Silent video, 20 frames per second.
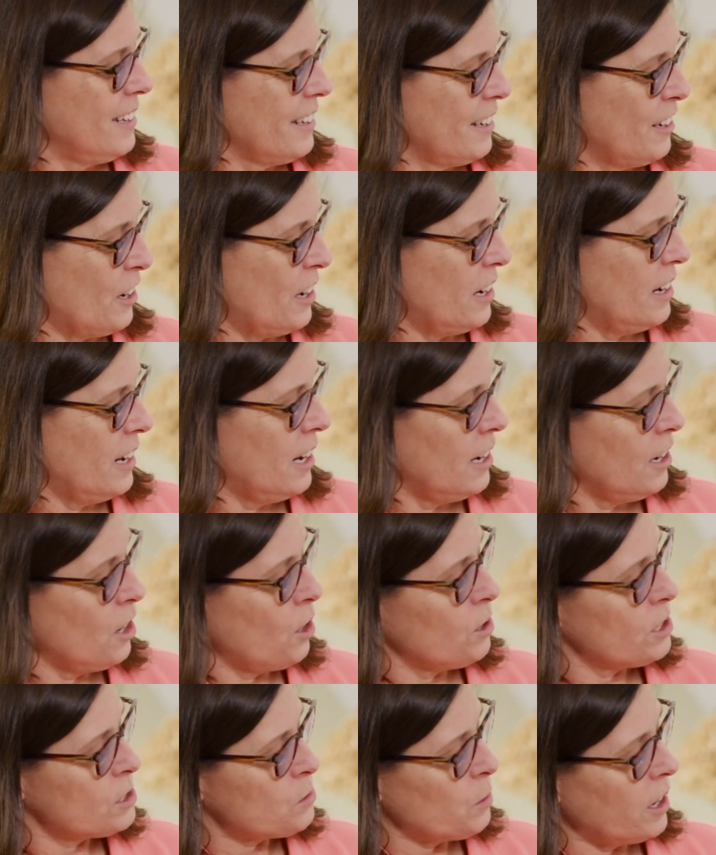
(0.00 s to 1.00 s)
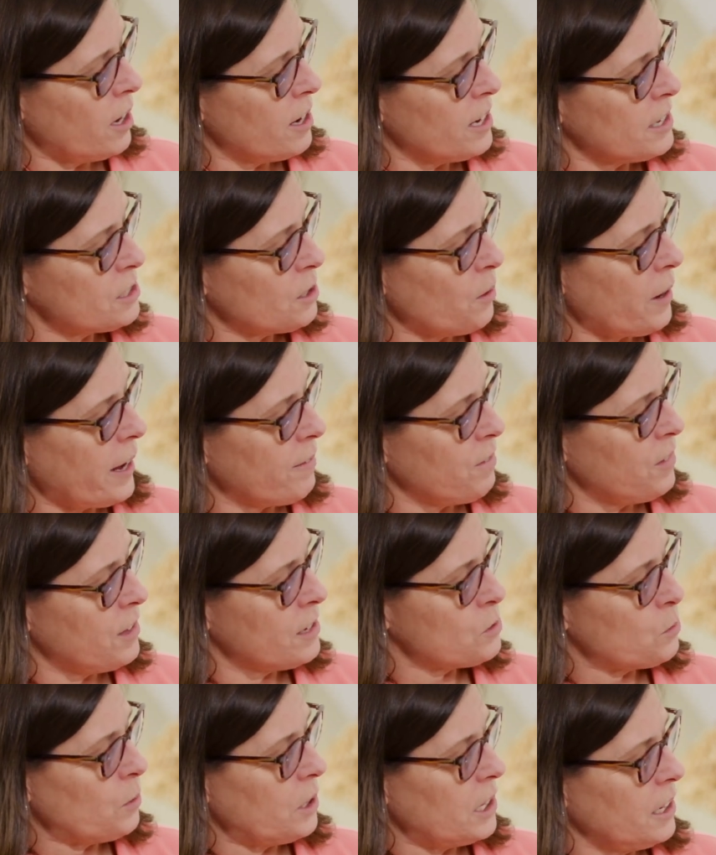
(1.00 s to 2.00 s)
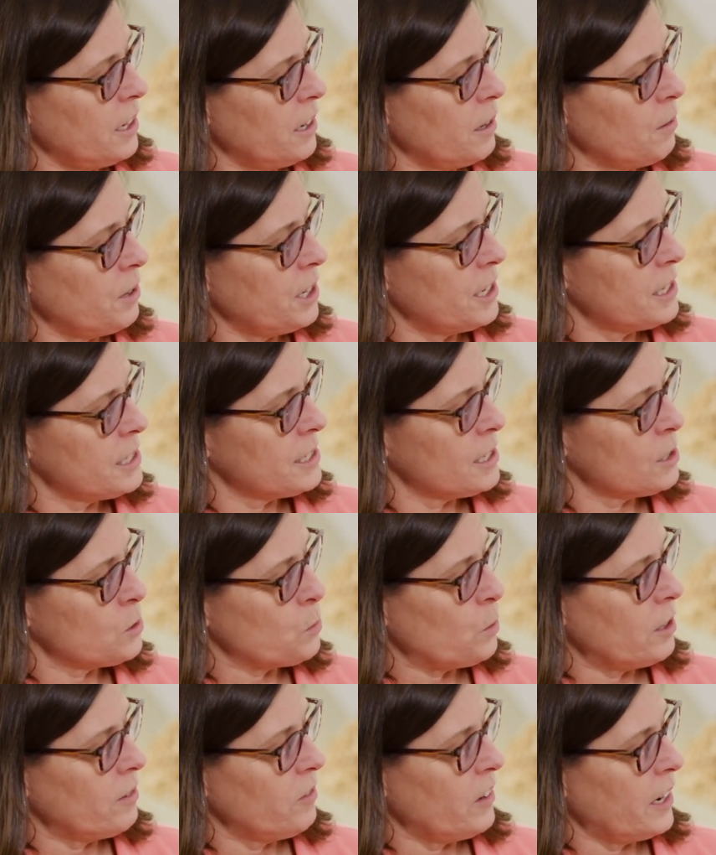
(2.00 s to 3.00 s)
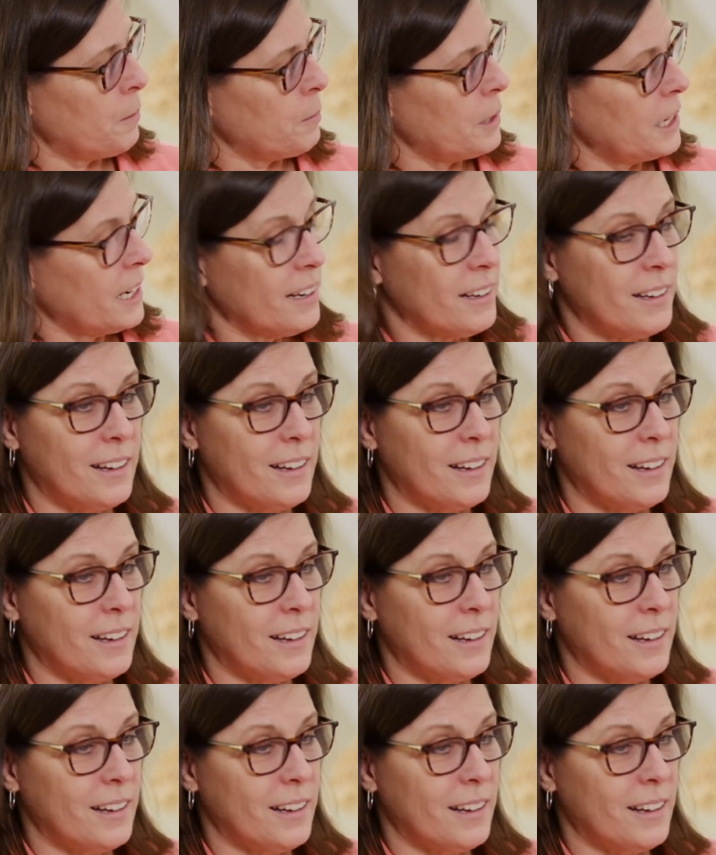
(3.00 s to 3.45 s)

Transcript: Good. And notice we also have this one here. What is this word family?